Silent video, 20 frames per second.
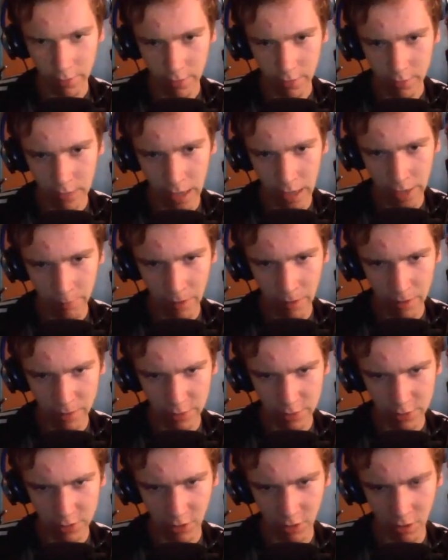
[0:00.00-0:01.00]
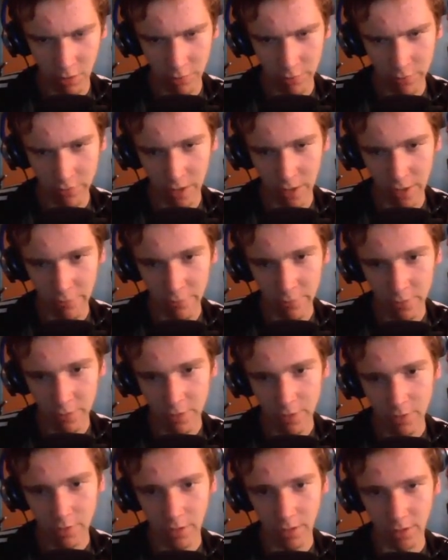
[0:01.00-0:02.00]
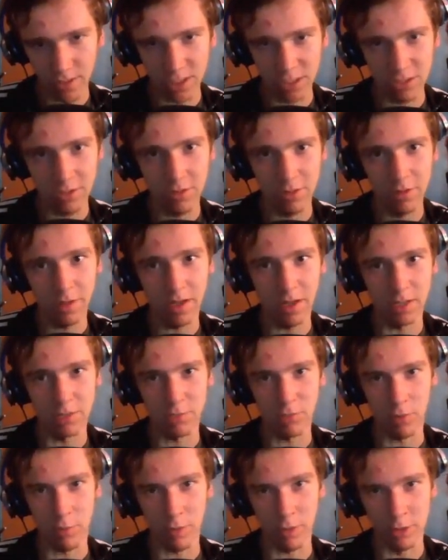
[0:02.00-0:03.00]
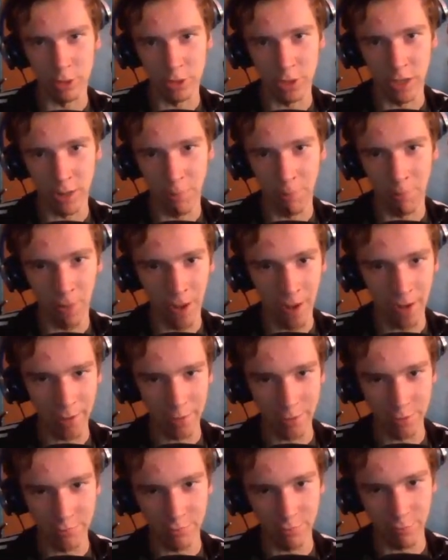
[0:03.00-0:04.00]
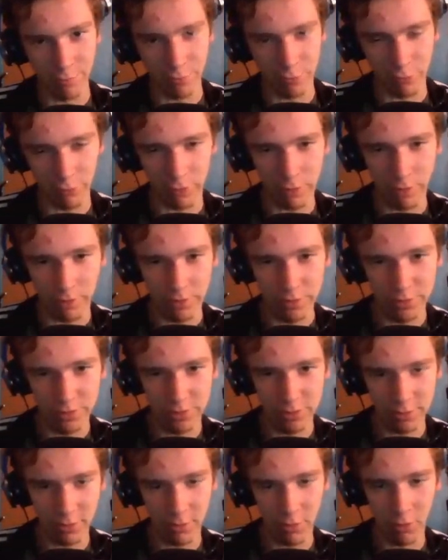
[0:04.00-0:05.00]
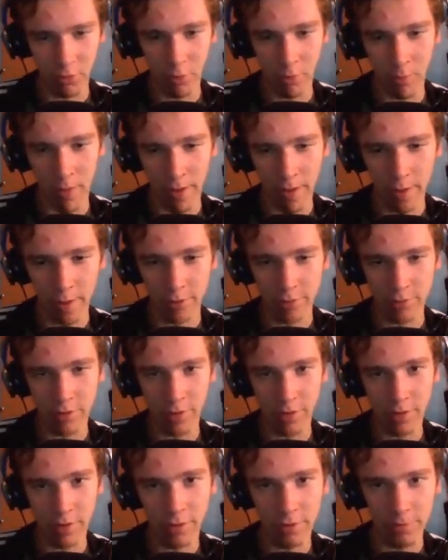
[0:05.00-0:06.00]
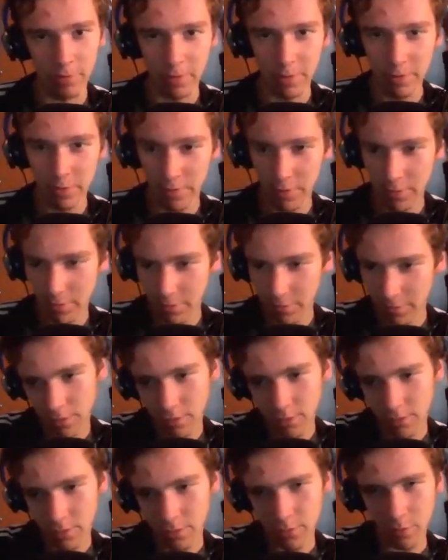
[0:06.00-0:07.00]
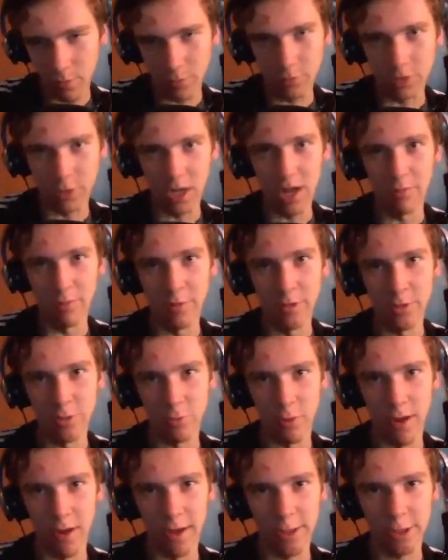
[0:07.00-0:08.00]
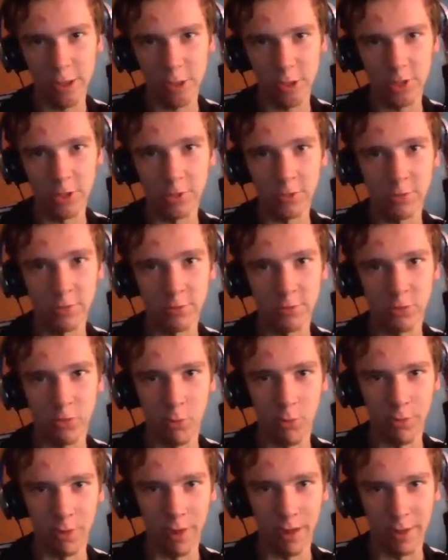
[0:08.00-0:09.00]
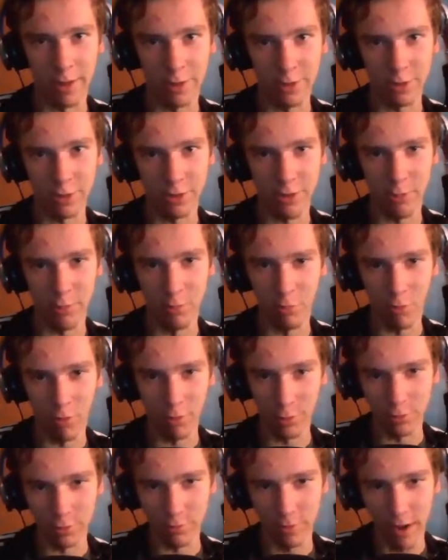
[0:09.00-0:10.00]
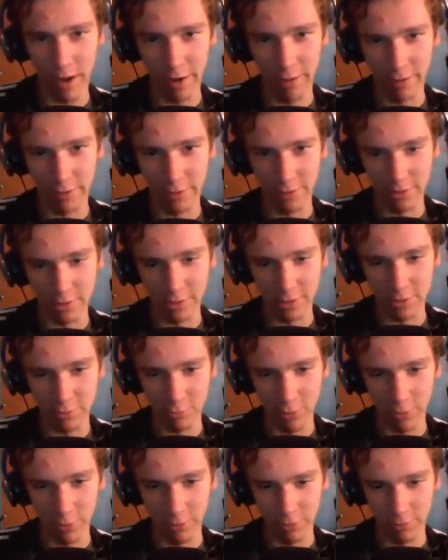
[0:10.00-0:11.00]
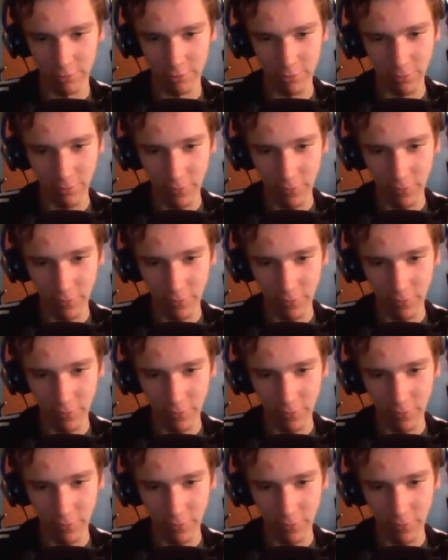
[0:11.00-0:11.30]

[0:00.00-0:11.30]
Not about to starve to death, because guess what? We just got Maccas for free. This is literally Maccas right here. Those zombies were actually DoorDash and they brought us Maccas and it's wonderful.